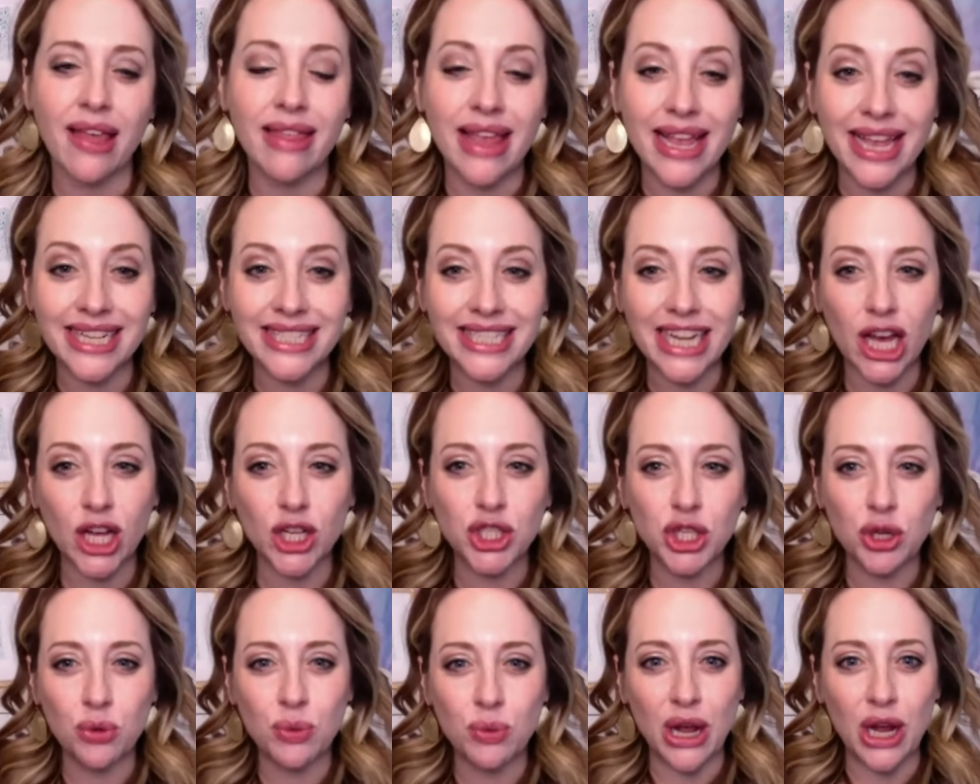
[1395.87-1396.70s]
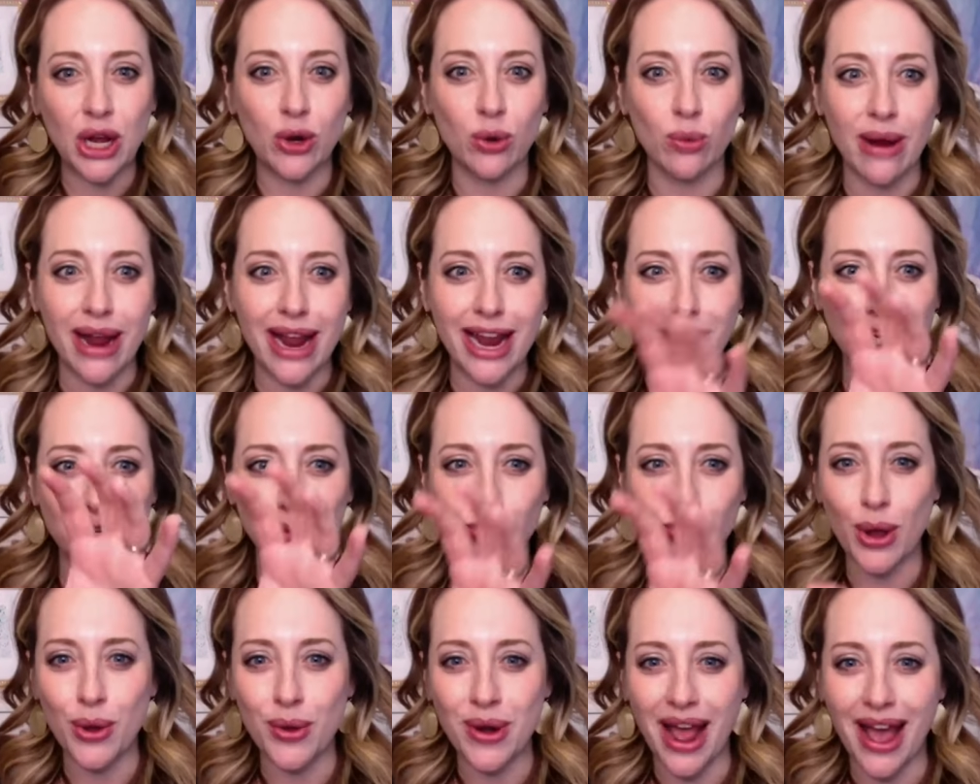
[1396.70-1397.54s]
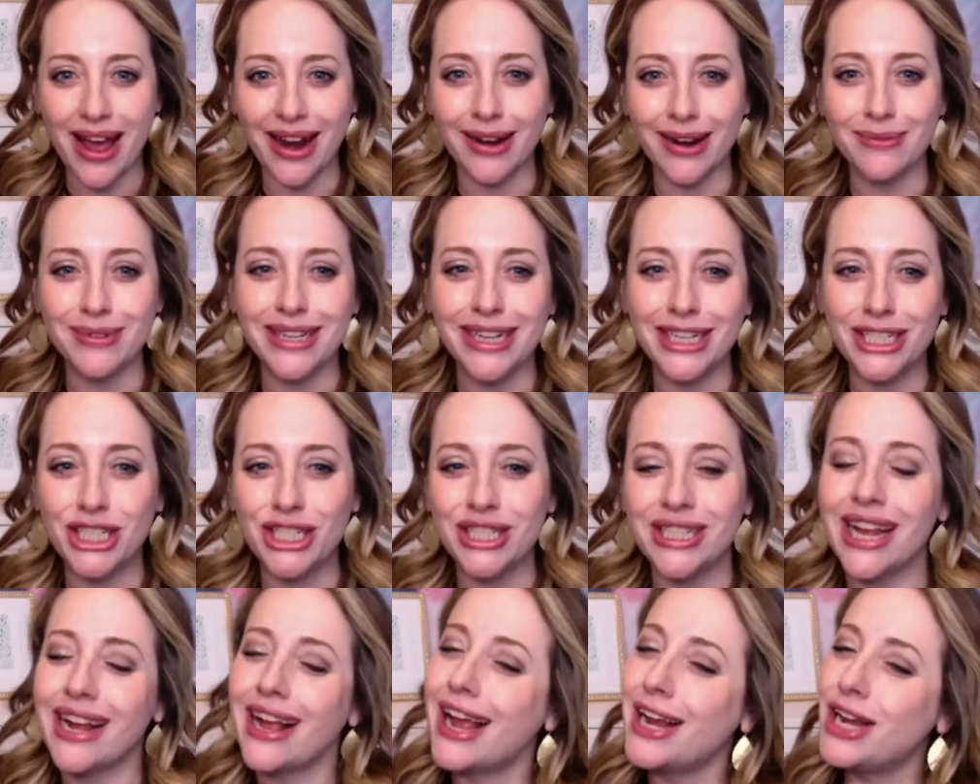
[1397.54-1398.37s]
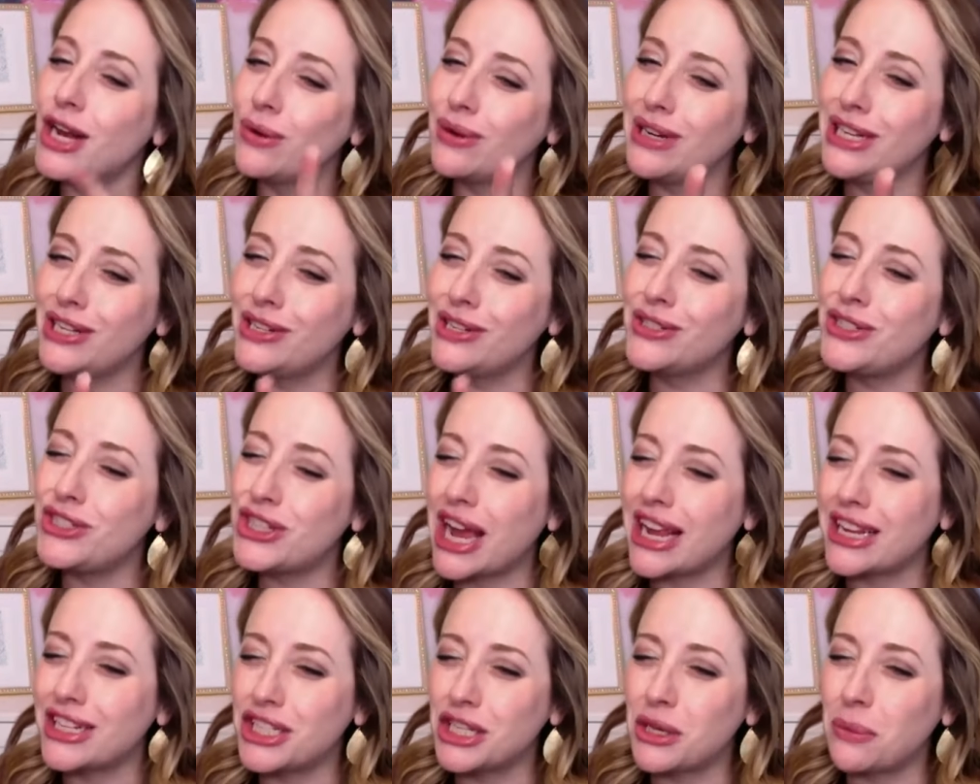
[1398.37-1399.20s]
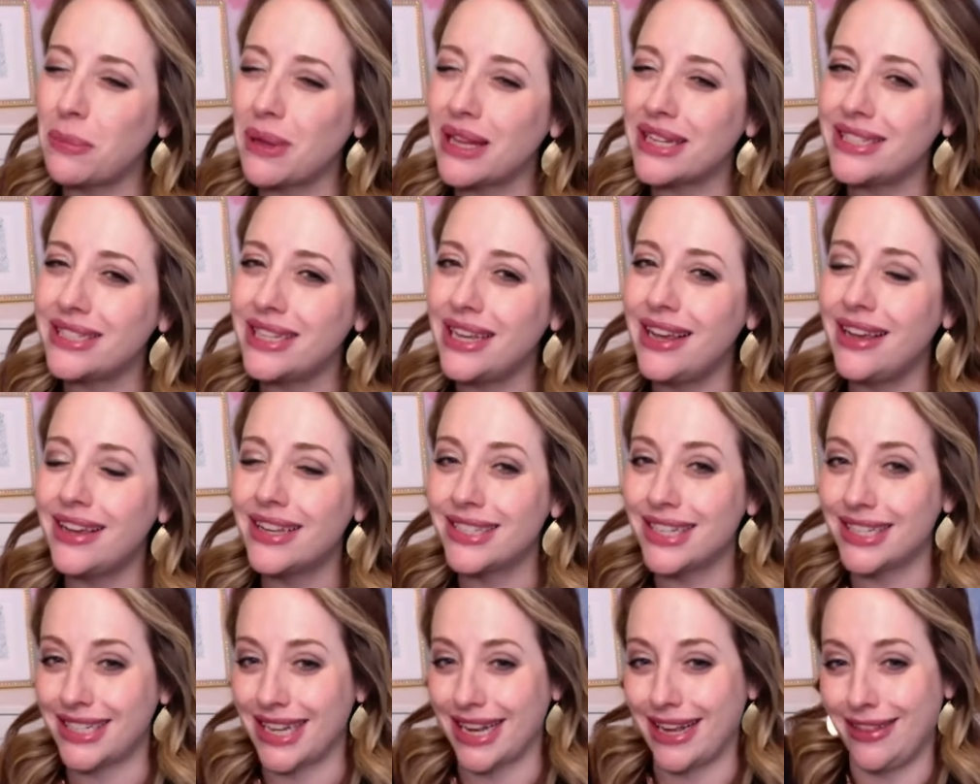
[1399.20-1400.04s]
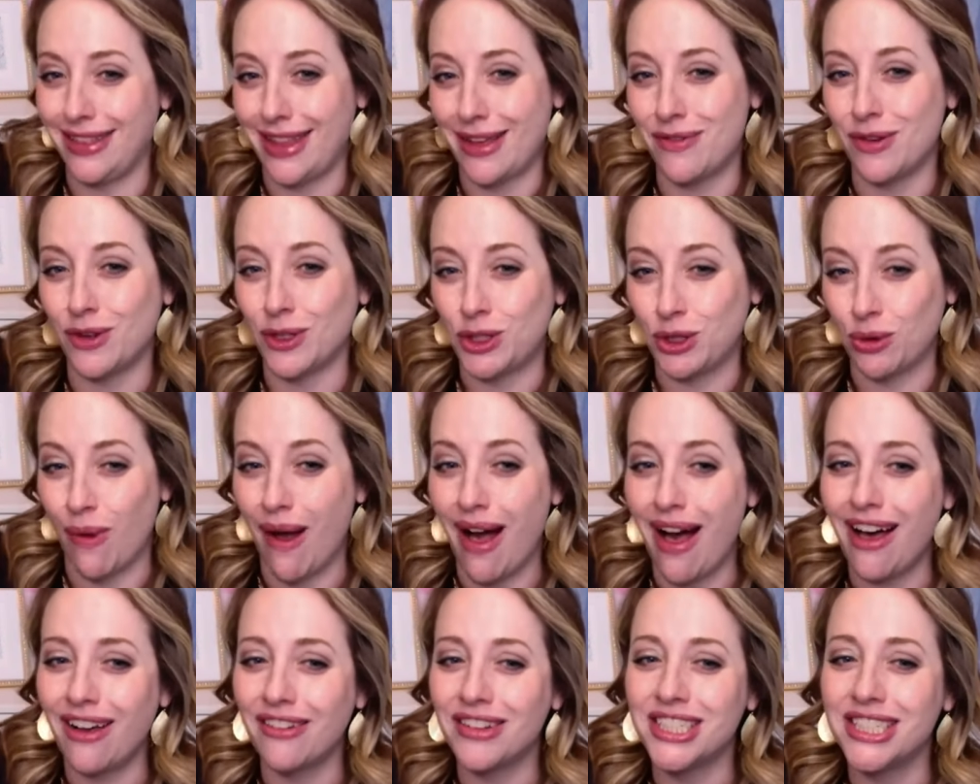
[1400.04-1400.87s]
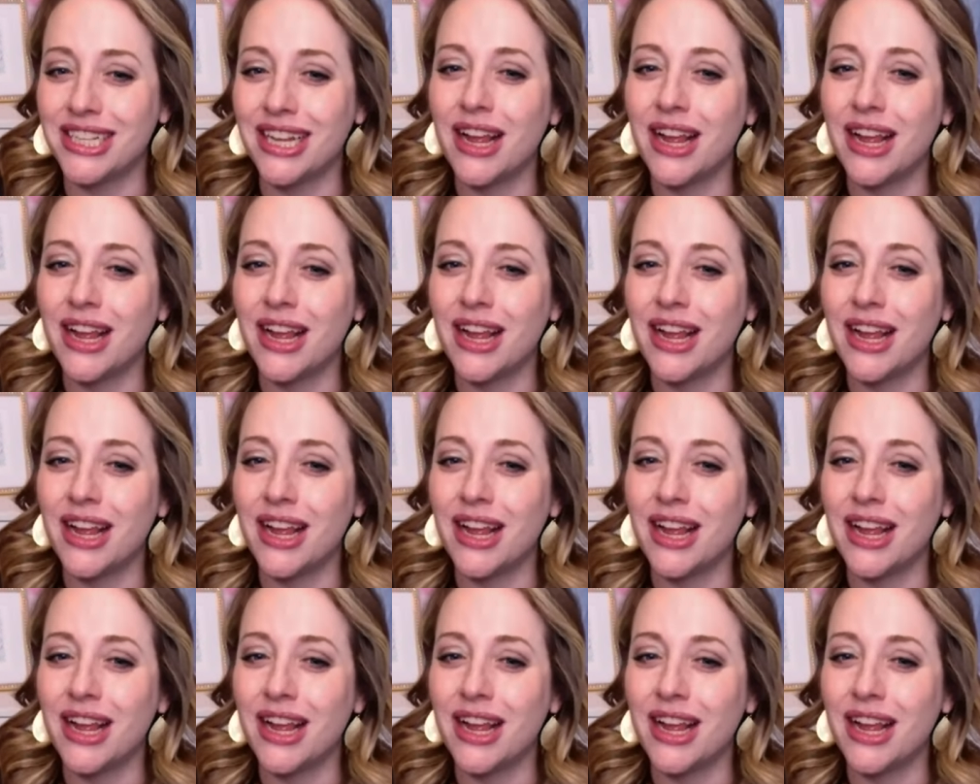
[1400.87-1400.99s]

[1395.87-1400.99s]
Like, it tells you what grade you wrote at. And she's like, I know when you use Chat GPT because it's like a level 12.